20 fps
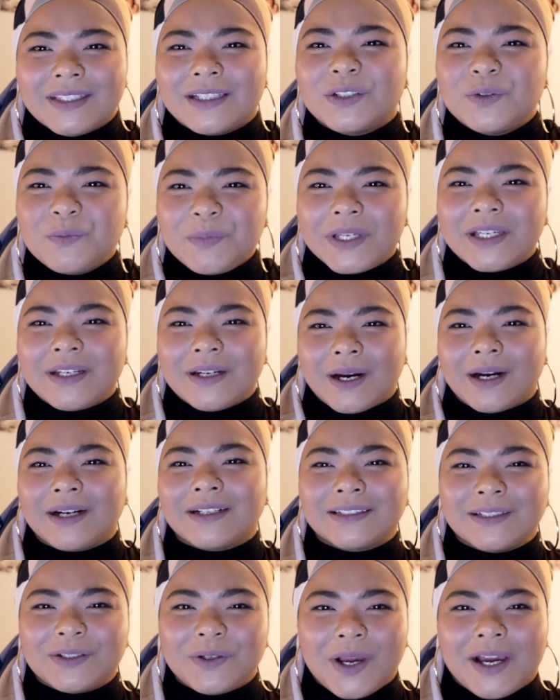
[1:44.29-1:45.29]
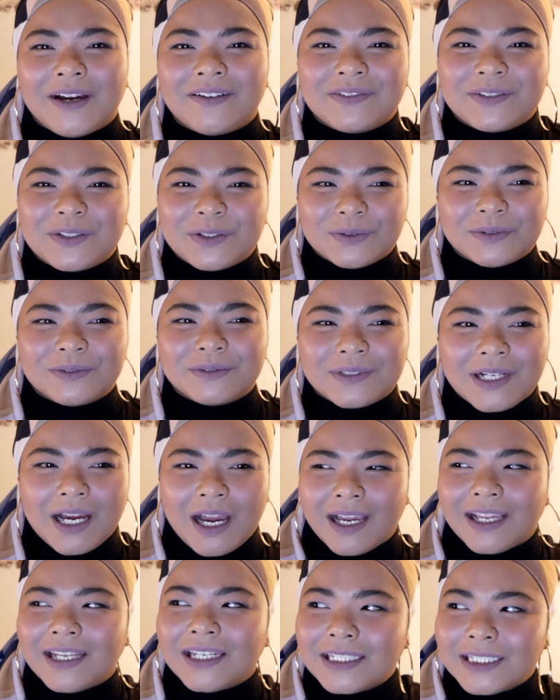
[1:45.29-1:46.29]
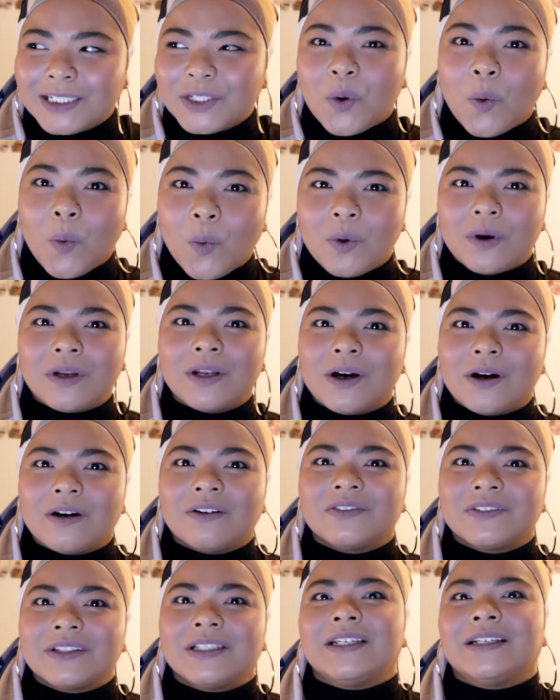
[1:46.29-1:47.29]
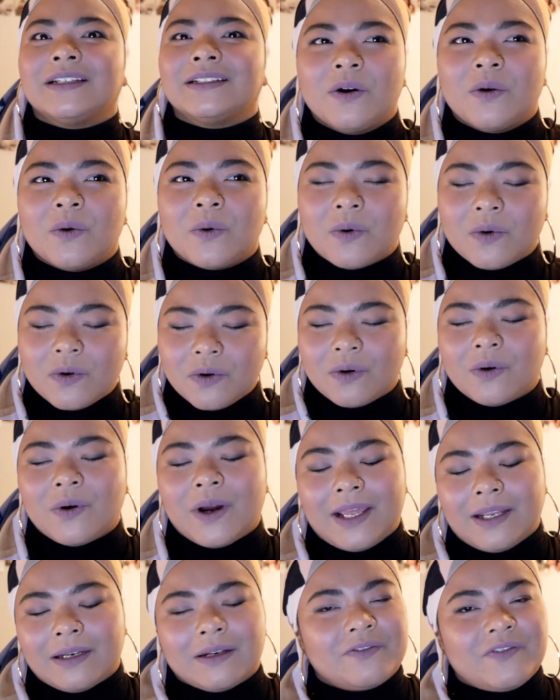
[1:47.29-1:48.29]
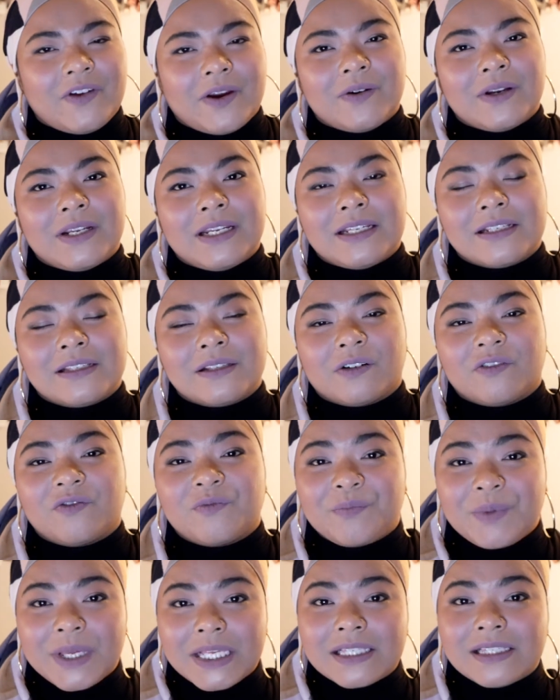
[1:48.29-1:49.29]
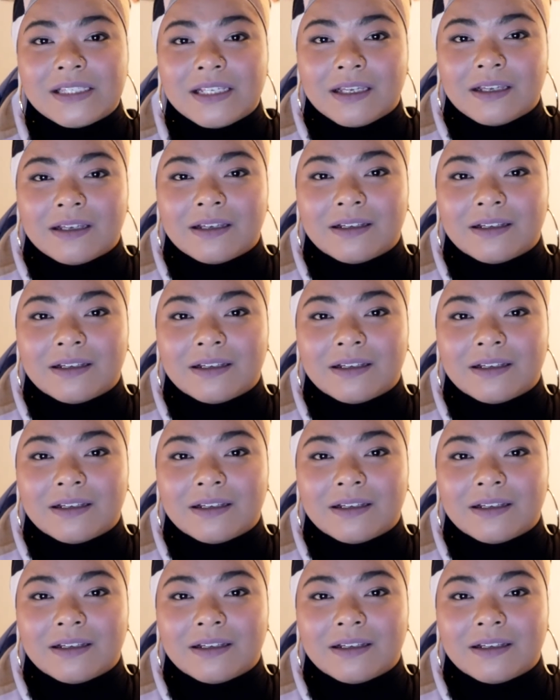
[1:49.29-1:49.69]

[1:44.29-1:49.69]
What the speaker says: to be a director, you have to kind of know a lot of things, or at the very least of basic